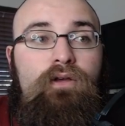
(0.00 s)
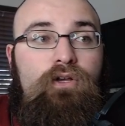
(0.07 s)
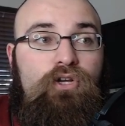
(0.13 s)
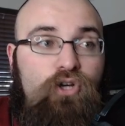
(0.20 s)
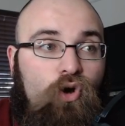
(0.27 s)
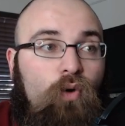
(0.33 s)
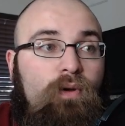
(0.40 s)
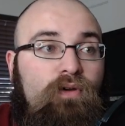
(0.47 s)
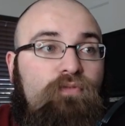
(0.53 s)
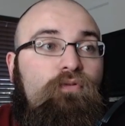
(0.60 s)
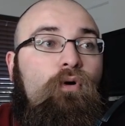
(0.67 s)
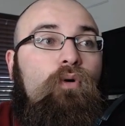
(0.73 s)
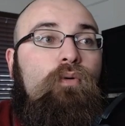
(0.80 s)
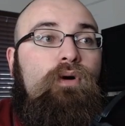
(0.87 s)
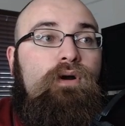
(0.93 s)
Going
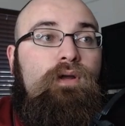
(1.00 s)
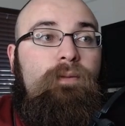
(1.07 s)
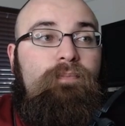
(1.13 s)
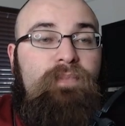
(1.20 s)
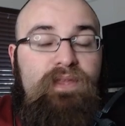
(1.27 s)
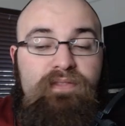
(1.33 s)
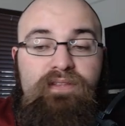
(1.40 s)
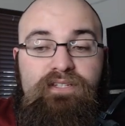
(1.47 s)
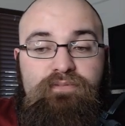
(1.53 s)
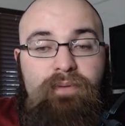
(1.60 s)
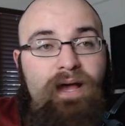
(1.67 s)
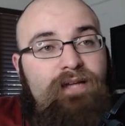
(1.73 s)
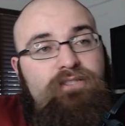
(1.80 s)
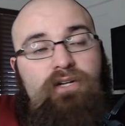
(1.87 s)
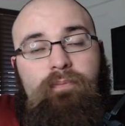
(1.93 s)
forward in this
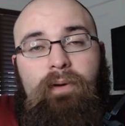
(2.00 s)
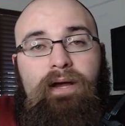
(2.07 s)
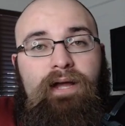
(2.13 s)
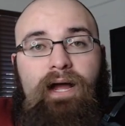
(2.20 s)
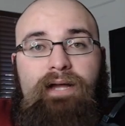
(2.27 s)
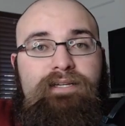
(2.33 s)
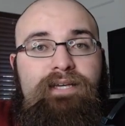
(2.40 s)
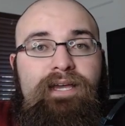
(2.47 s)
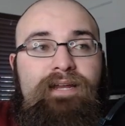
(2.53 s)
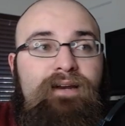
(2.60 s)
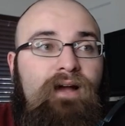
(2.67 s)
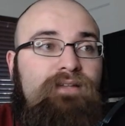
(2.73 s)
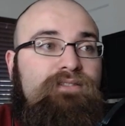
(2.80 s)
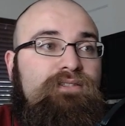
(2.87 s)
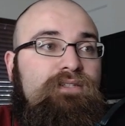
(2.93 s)
matchup, I
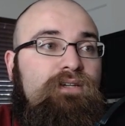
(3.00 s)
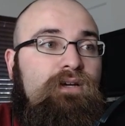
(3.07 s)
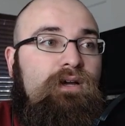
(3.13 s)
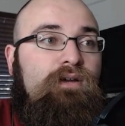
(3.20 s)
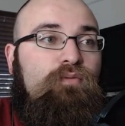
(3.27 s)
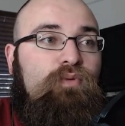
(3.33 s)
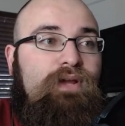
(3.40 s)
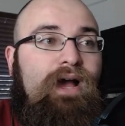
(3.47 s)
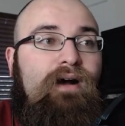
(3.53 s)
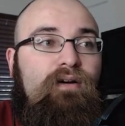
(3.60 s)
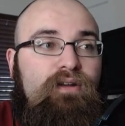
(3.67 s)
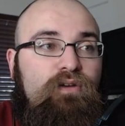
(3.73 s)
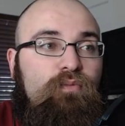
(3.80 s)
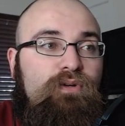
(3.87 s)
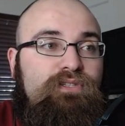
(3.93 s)
cannot see a
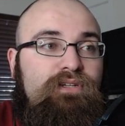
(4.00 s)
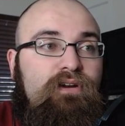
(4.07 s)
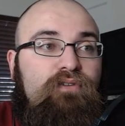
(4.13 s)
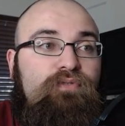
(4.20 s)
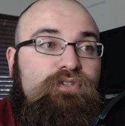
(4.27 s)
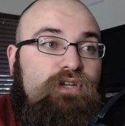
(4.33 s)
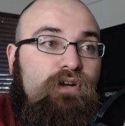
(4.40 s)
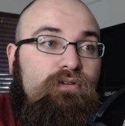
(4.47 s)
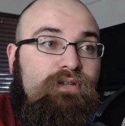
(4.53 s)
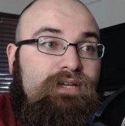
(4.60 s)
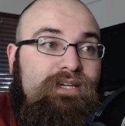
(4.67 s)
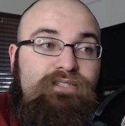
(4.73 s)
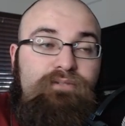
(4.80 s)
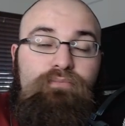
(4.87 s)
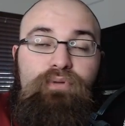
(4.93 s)
reality in which Larry Fitzgerald
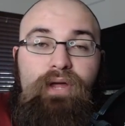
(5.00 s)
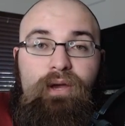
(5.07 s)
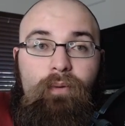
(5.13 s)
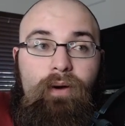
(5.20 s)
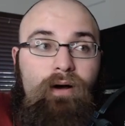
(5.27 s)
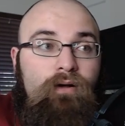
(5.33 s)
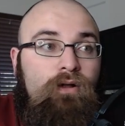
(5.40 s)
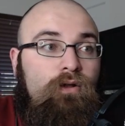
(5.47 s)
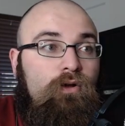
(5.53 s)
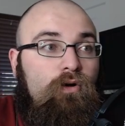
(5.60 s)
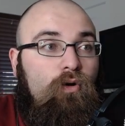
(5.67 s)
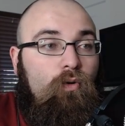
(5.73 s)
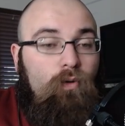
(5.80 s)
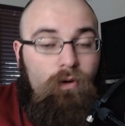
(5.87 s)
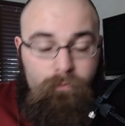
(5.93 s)
isn't playing well
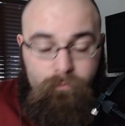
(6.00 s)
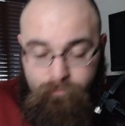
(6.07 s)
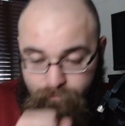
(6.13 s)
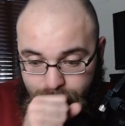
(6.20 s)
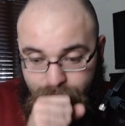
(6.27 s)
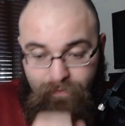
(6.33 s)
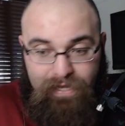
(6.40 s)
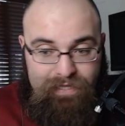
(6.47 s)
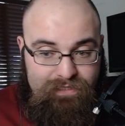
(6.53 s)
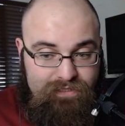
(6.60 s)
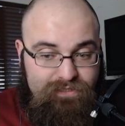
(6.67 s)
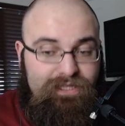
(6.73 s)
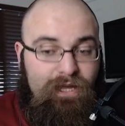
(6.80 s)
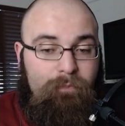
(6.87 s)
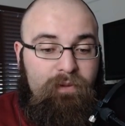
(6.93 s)
or at
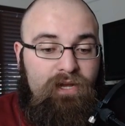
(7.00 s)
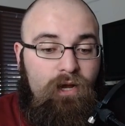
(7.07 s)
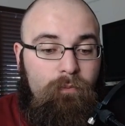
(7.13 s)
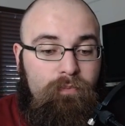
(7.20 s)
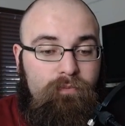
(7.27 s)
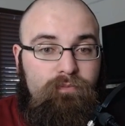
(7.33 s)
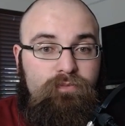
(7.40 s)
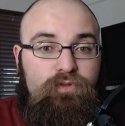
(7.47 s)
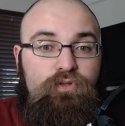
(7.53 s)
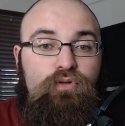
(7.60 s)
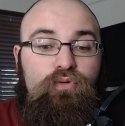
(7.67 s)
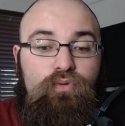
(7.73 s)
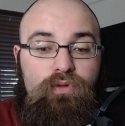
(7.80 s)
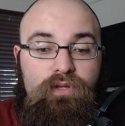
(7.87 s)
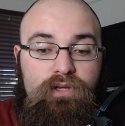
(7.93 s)
least stepping up
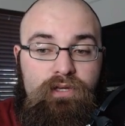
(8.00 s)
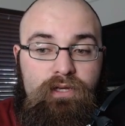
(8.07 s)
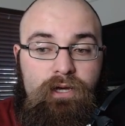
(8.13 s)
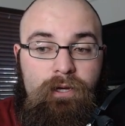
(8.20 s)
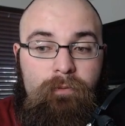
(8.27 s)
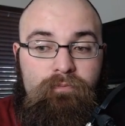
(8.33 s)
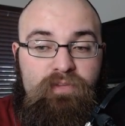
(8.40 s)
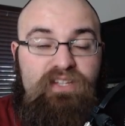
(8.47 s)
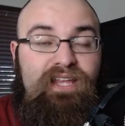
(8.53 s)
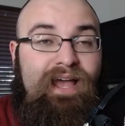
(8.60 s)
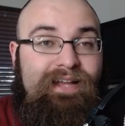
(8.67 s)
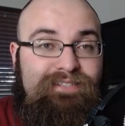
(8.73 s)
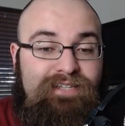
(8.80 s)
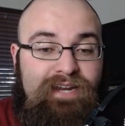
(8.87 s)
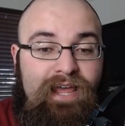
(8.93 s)
to the
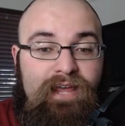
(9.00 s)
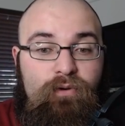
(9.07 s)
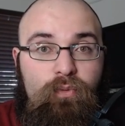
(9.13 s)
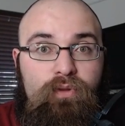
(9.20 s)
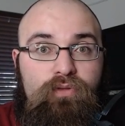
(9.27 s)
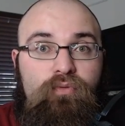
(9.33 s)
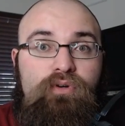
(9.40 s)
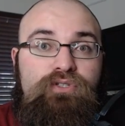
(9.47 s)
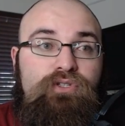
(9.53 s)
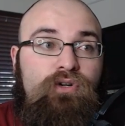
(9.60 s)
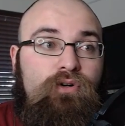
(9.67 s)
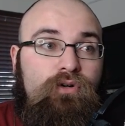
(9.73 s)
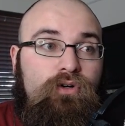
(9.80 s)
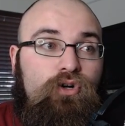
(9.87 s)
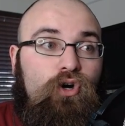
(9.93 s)
task at hand with
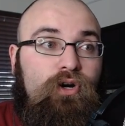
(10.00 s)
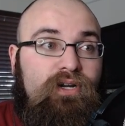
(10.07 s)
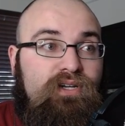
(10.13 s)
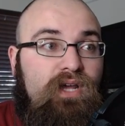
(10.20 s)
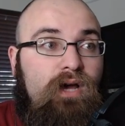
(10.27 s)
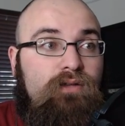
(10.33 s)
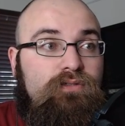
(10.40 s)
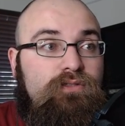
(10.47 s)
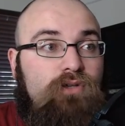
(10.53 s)
Christian Kirk down.